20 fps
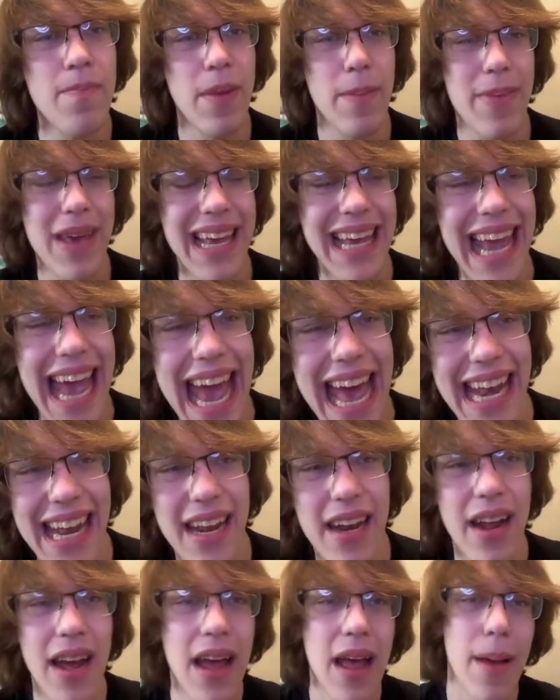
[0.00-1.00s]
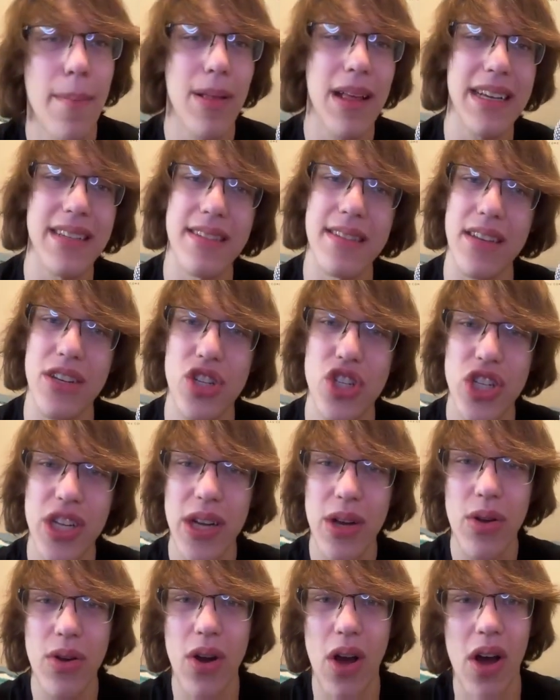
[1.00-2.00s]
Pig-Headed, places a
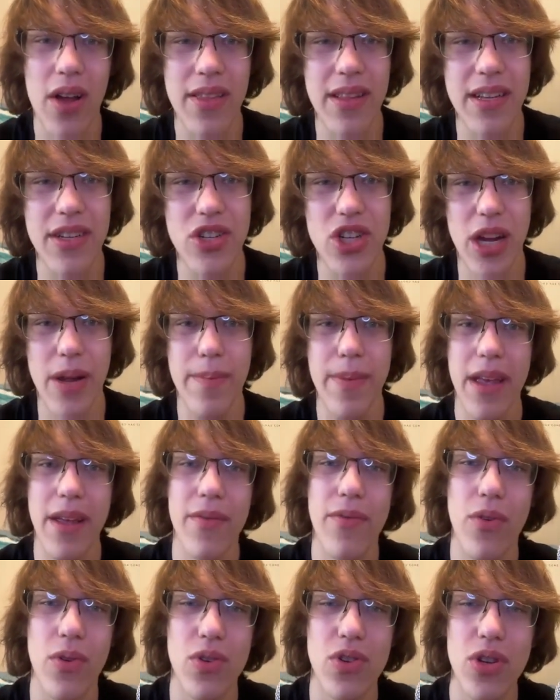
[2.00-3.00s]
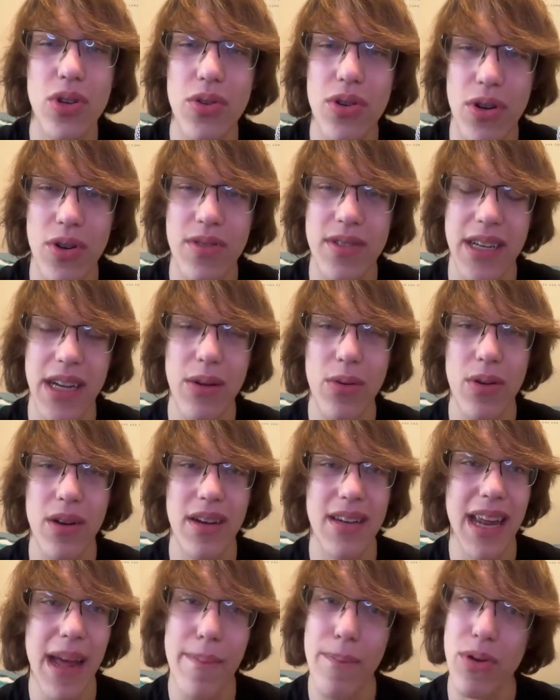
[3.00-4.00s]
shield on this champion for 2 turns equal to
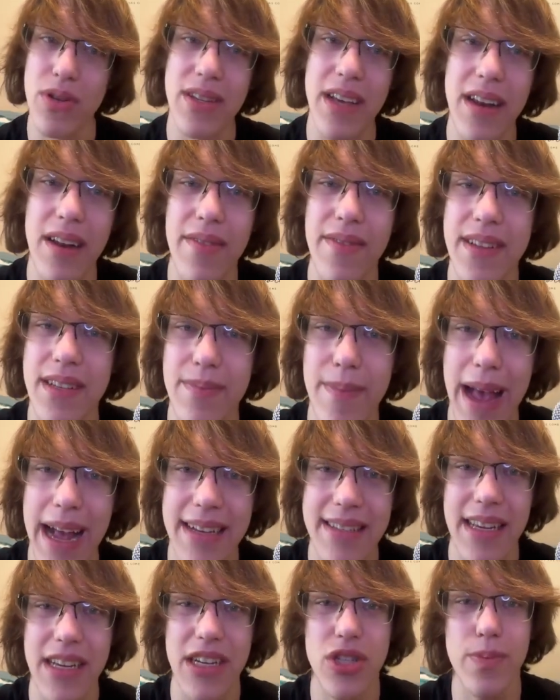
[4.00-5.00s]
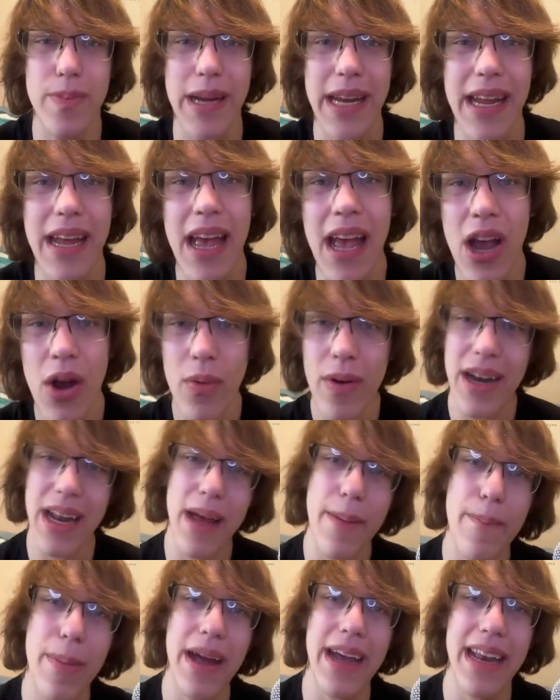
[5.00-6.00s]
10% of his max HP when
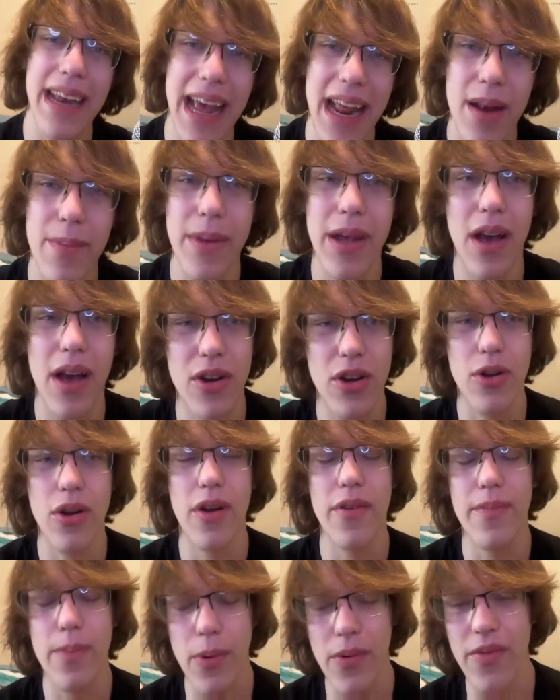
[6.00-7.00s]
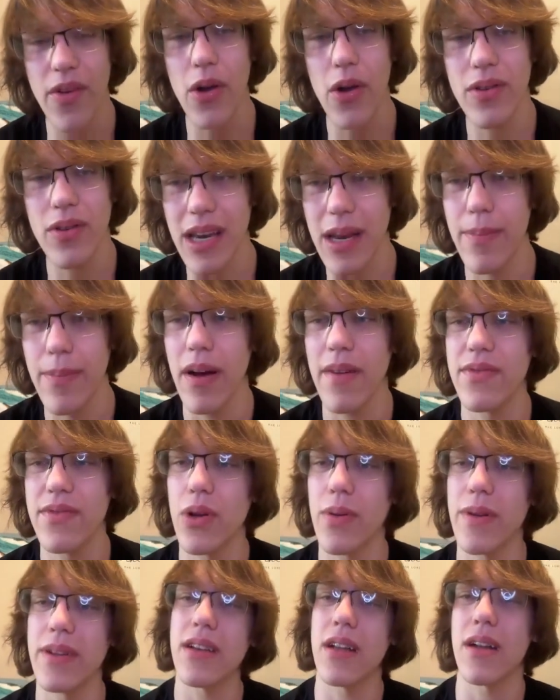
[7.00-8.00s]
hit by an enemy under a provoke debuff.
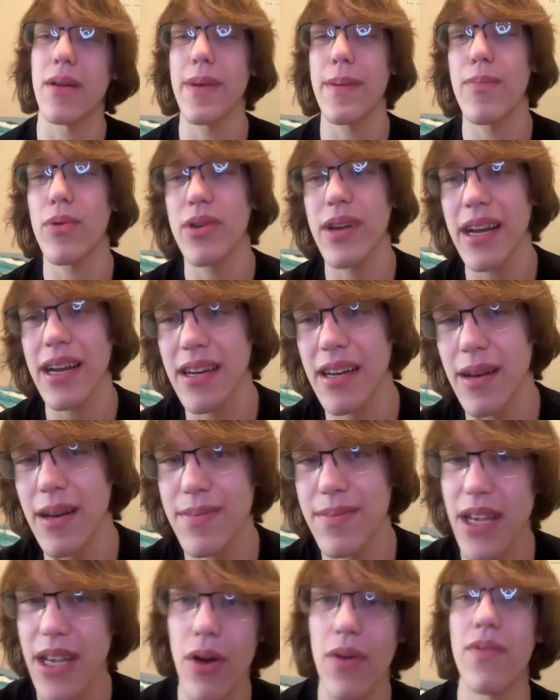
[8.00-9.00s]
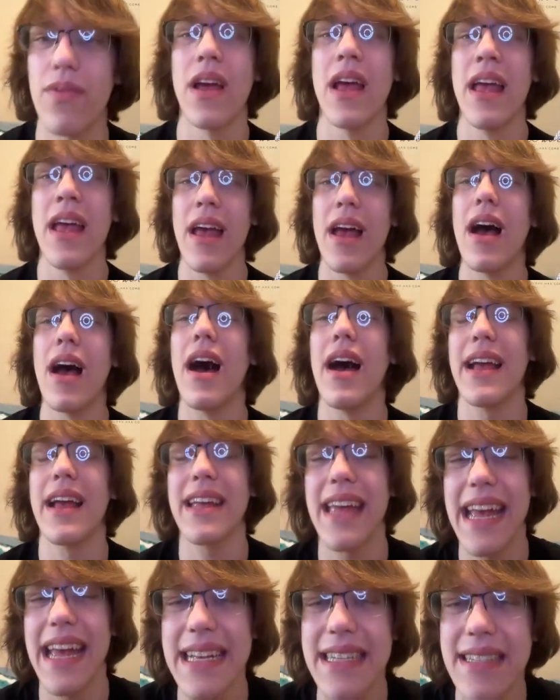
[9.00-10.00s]
So he's going to be protecting himself in
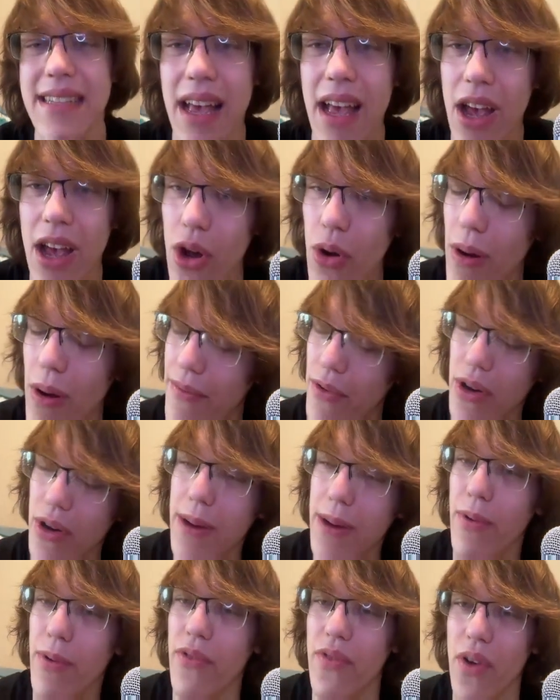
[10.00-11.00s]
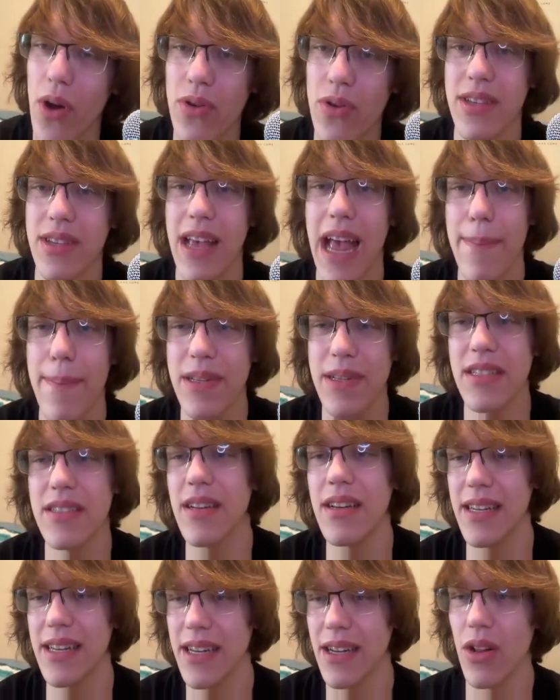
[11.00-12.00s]
case whoever he provokes happens
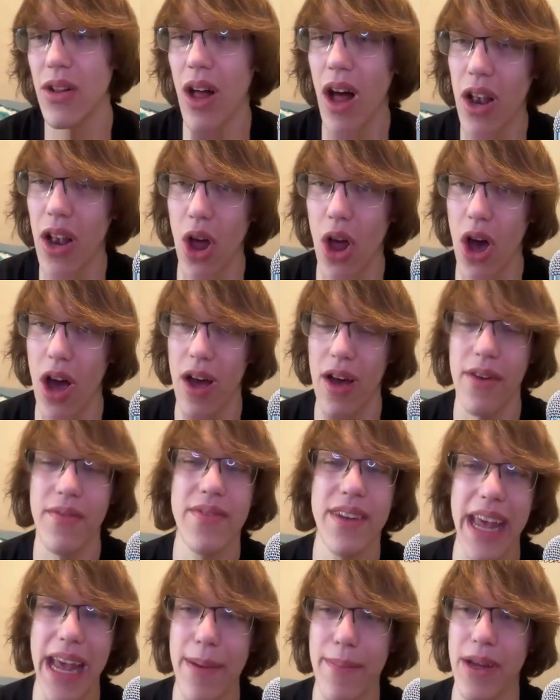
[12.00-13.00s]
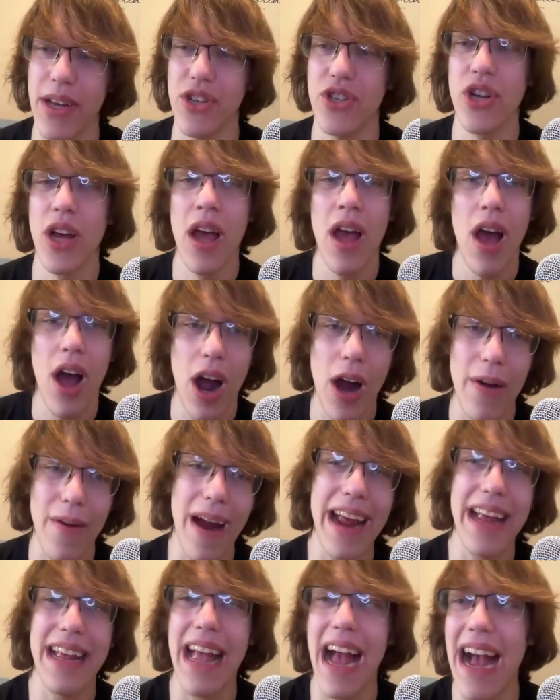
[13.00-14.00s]
to deal a lot of damage. All
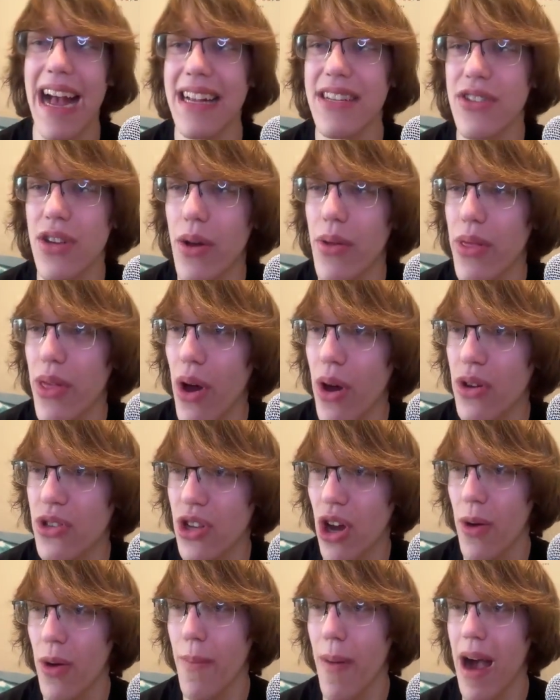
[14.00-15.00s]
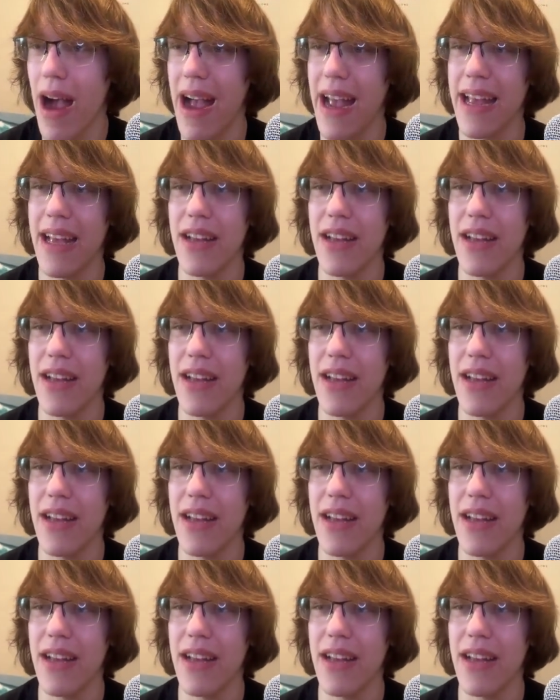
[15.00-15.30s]
right, guys, so those are my